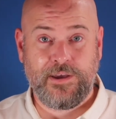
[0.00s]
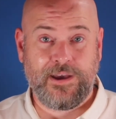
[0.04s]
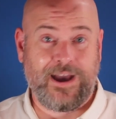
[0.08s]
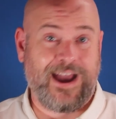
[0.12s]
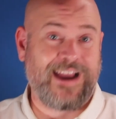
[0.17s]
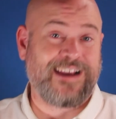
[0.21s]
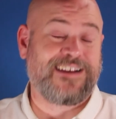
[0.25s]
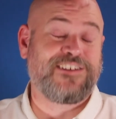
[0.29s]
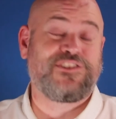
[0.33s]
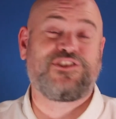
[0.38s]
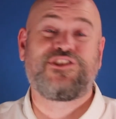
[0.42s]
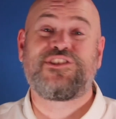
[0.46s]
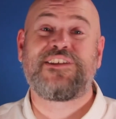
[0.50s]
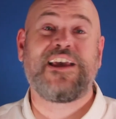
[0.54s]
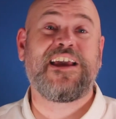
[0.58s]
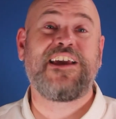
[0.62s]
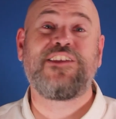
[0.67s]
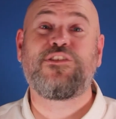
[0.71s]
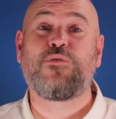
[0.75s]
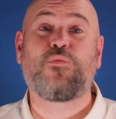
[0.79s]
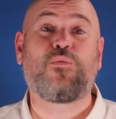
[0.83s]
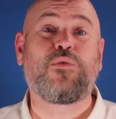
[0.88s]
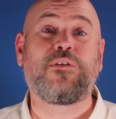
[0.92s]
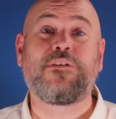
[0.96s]
I could say
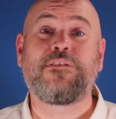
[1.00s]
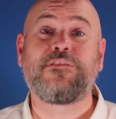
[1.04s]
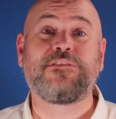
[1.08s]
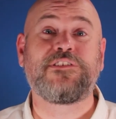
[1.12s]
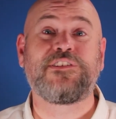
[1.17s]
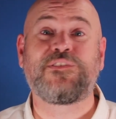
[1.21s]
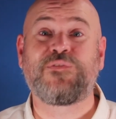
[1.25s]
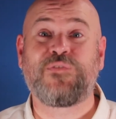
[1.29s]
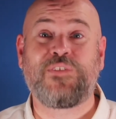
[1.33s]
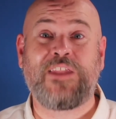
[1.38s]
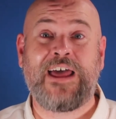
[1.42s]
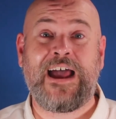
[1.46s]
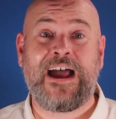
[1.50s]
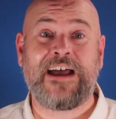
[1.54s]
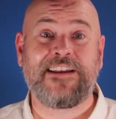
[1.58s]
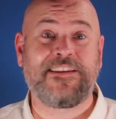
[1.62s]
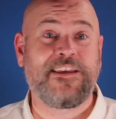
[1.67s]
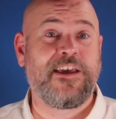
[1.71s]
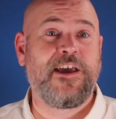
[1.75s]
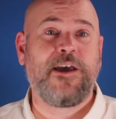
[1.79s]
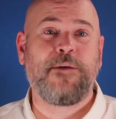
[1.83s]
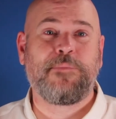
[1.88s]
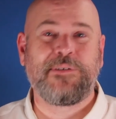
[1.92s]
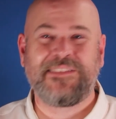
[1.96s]
the world is flat,
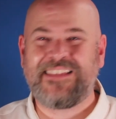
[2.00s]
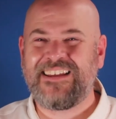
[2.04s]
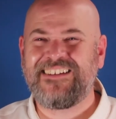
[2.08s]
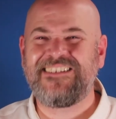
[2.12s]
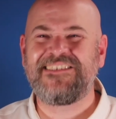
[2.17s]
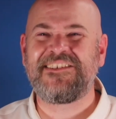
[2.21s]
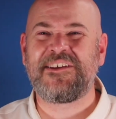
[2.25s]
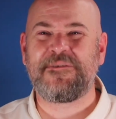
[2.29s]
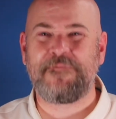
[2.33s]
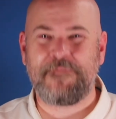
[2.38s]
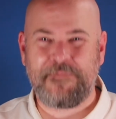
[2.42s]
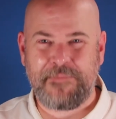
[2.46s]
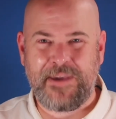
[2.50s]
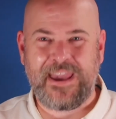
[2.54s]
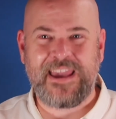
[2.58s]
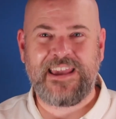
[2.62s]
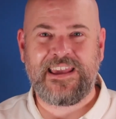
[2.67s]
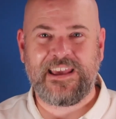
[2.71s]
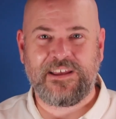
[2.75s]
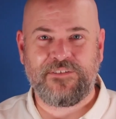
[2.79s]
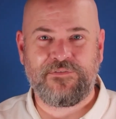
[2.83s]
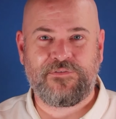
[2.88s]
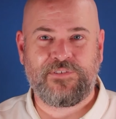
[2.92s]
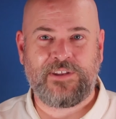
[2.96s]
but that doesn't
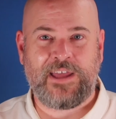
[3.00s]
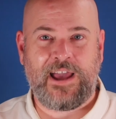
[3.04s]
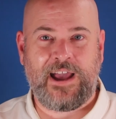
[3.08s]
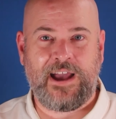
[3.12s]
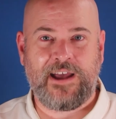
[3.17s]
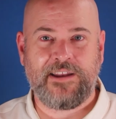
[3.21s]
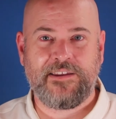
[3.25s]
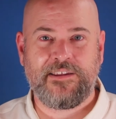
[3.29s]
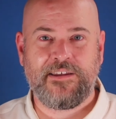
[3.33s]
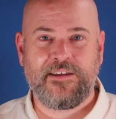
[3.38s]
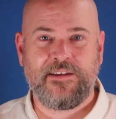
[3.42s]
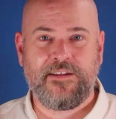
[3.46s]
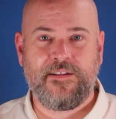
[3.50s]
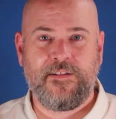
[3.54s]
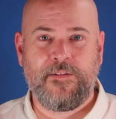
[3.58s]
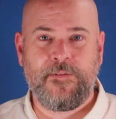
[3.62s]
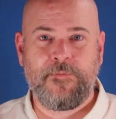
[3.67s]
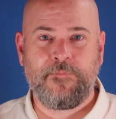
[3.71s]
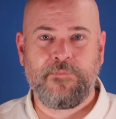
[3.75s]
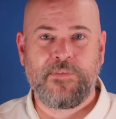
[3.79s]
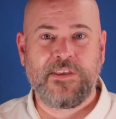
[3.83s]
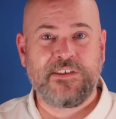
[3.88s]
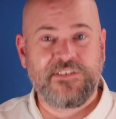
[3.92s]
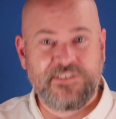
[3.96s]
make it flat.
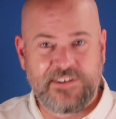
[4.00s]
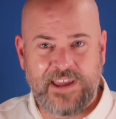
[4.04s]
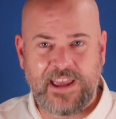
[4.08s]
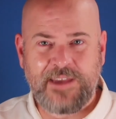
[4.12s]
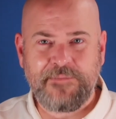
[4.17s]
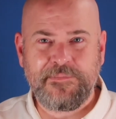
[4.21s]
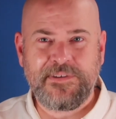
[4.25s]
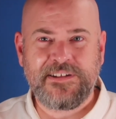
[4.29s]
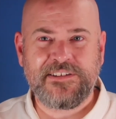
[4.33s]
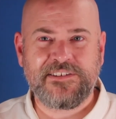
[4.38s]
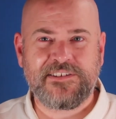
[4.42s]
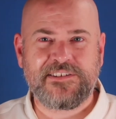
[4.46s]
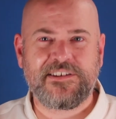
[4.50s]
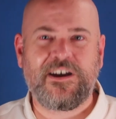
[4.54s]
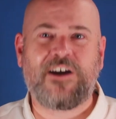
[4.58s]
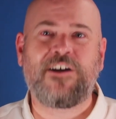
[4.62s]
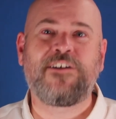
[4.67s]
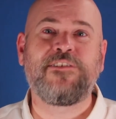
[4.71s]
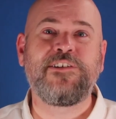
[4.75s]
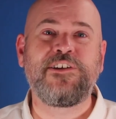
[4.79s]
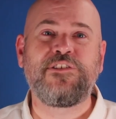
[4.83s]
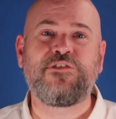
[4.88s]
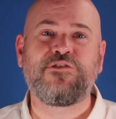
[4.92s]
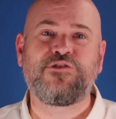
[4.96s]
Statements
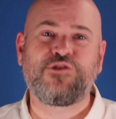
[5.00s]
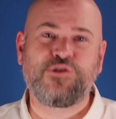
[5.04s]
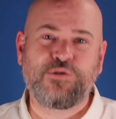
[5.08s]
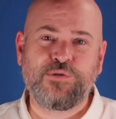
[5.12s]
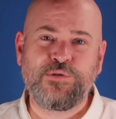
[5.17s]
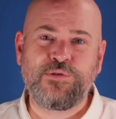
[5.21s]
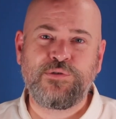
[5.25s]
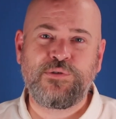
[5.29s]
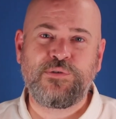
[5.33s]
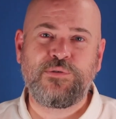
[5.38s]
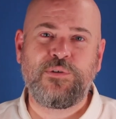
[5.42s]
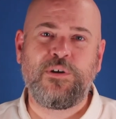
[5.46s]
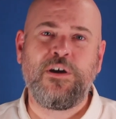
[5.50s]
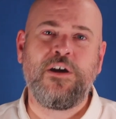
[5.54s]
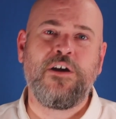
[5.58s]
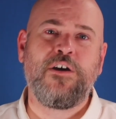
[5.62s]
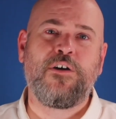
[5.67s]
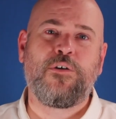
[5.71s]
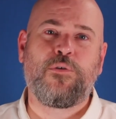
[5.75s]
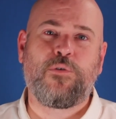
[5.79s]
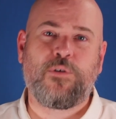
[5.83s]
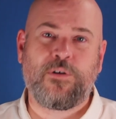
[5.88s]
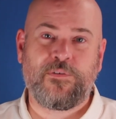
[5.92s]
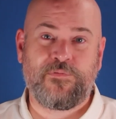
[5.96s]
are either true
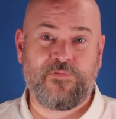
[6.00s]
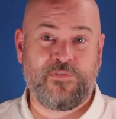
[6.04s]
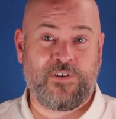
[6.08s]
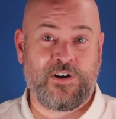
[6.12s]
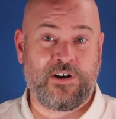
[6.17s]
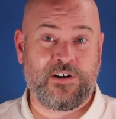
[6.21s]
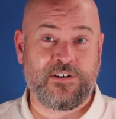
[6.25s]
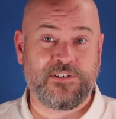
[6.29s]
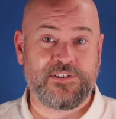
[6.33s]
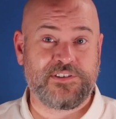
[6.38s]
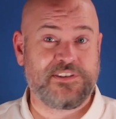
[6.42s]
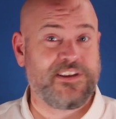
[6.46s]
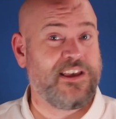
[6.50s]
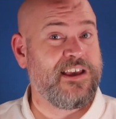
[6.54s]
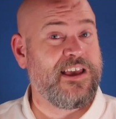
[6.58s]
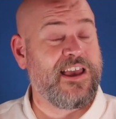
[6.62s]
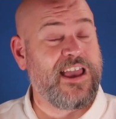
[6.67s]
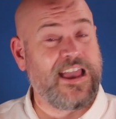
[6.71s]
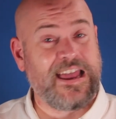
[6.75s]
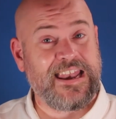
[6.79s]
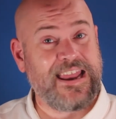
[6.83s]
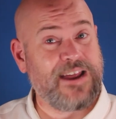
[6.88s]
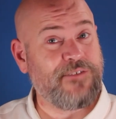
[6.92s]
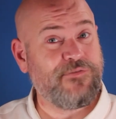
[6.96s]
or false,
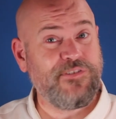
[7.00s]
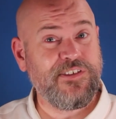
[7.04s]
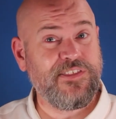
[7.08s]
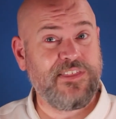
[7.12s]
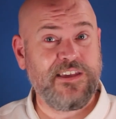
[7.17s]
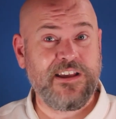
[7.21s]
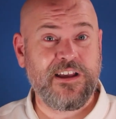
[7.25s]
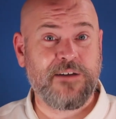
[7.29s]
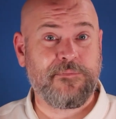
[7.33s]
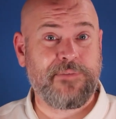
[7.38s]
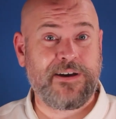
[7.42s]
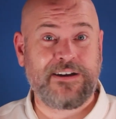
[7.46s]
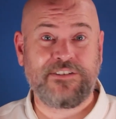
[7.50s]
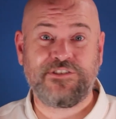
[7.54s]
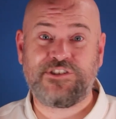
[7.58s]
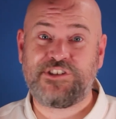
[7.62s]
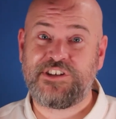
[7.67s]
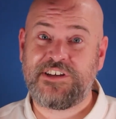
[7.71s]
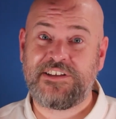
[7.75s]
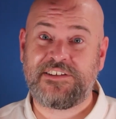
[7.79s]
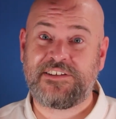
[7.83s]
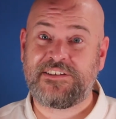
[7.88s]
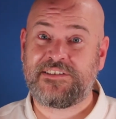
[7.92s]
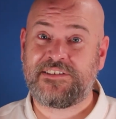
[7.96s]
and everything about
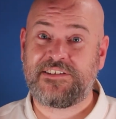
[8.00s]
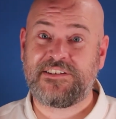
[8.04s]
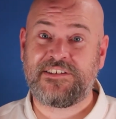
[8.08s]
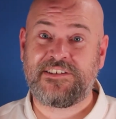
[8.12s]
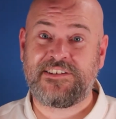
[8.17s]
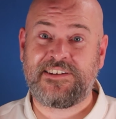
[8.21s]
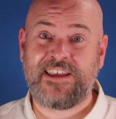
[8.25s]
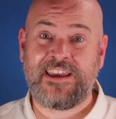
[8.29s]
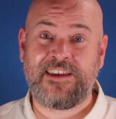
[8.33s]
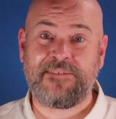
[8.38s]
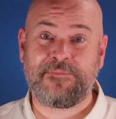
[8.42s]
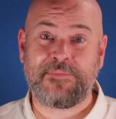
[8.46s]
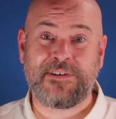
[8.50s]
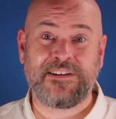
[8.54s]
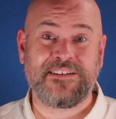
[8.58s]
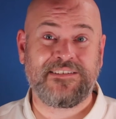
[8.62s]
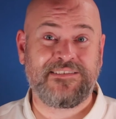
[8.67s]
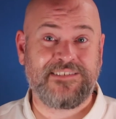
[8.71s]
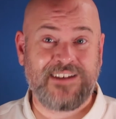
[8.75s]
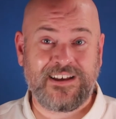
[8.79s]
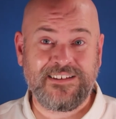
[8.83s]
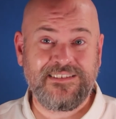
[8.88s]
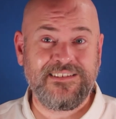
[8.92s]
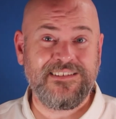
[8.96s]
Jesus'
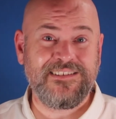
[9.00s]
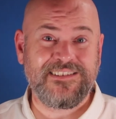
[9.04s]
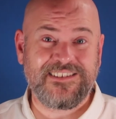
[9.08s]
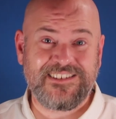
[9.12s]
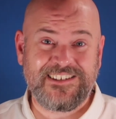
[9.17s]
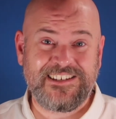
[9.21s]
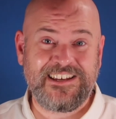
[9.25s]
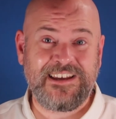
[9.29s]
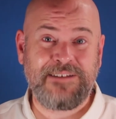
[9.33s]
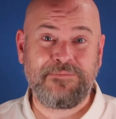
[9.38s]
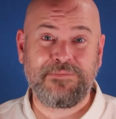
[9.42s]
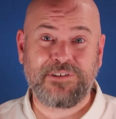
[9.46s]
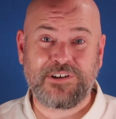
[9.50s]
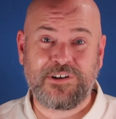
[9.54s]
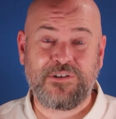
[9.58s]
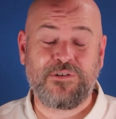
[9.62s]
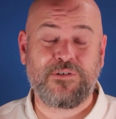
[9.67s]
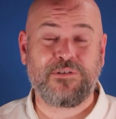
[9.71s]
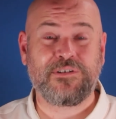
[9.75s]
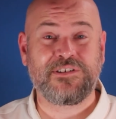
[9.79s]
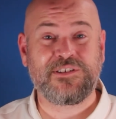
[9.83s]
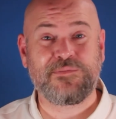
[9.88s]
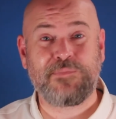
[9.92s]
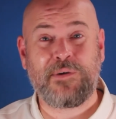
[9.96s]
statement doesn't seem to
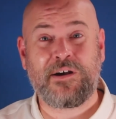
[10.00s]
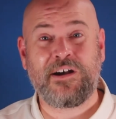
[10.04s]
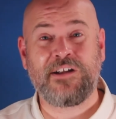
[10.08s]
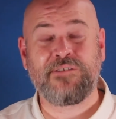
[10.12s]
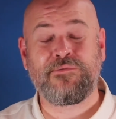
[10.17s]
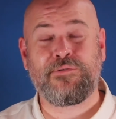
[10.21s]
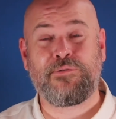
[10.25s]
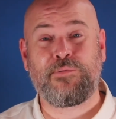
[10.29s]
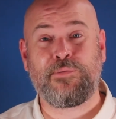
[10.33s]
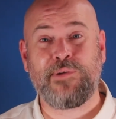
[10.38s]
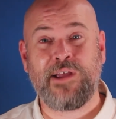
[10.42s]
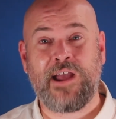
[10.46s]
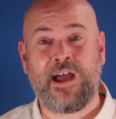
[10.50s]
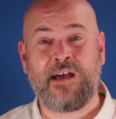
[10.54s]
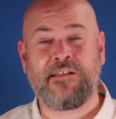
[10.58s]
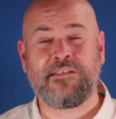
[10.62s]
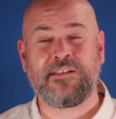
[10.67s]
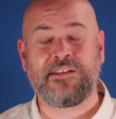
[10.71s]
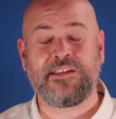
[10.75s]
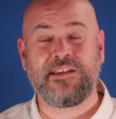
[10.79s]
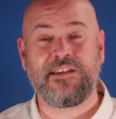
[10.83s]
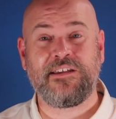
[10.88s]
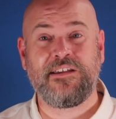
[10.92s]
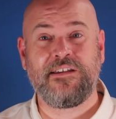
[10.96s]
correspond with
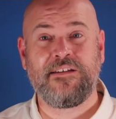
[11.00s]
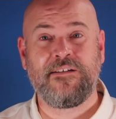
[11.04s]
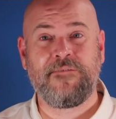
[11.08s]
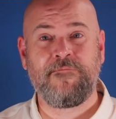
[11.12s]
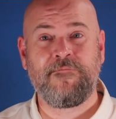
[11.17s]
reality.